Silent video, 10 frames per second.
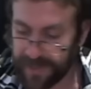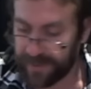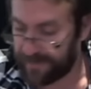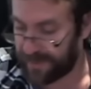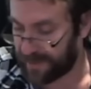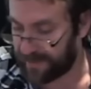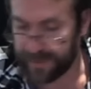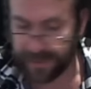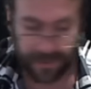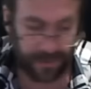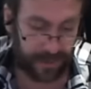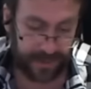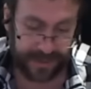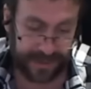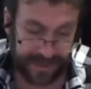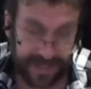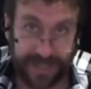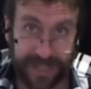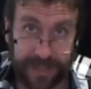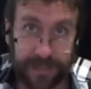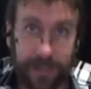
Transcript: Very, very cool. This is neat.